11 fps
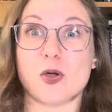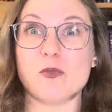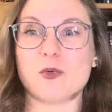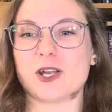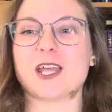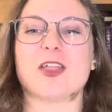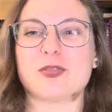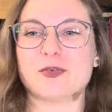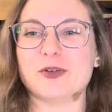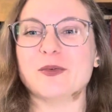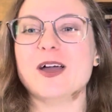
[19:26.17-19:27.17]
more to get
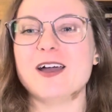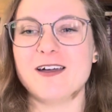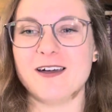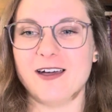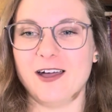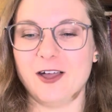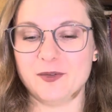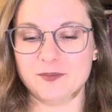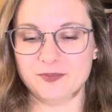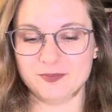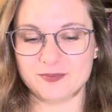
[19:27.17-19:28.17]
through.
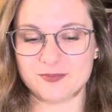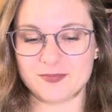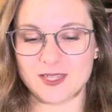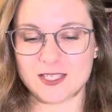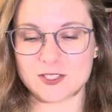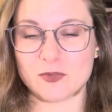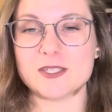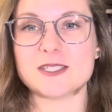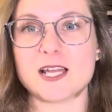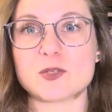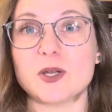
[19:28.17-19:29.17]
So this
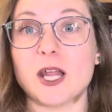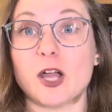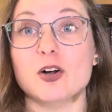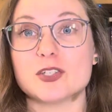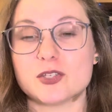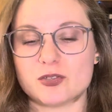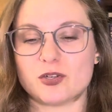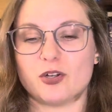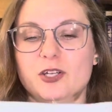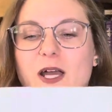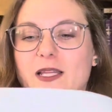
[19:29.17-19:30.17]
next one, I also
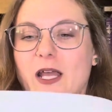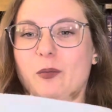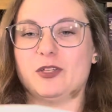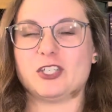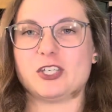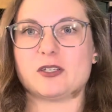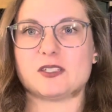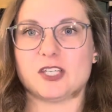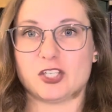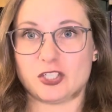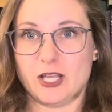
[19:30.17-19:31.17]
started on that Witchy
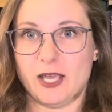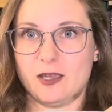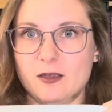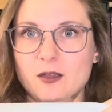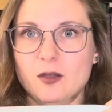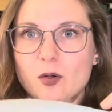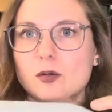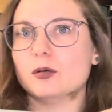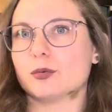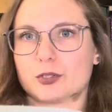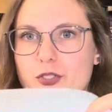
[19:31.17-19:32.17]
Stitcher Day,
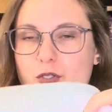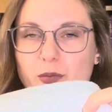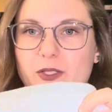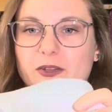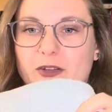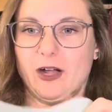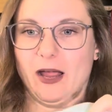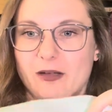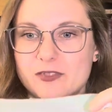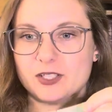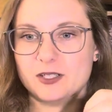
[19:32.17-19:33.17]
or shortly
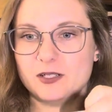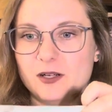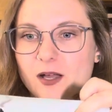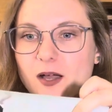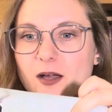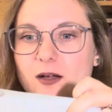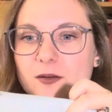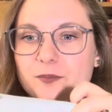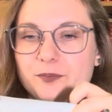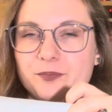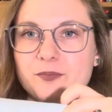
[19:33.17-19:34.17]
thereafter.
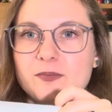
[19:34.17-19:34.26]
I